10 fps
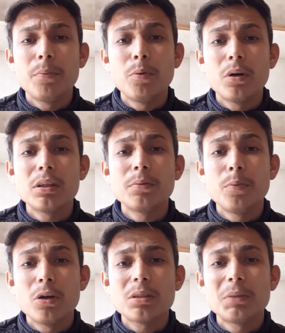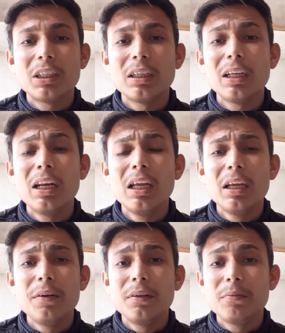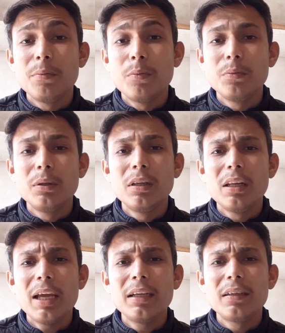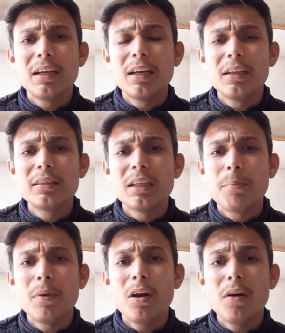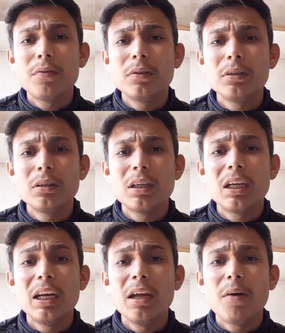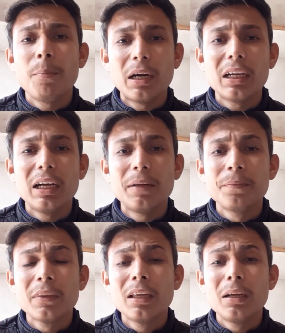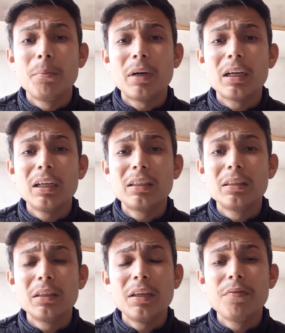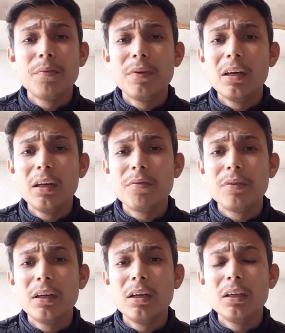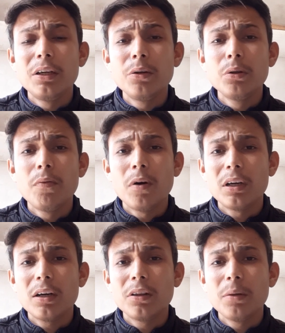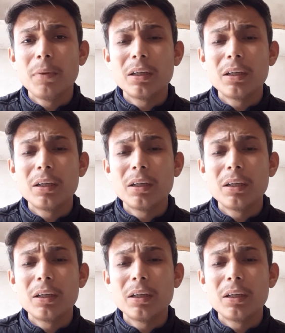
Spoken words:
porous material. Like take an example of clay of matka. If you fill into the water on the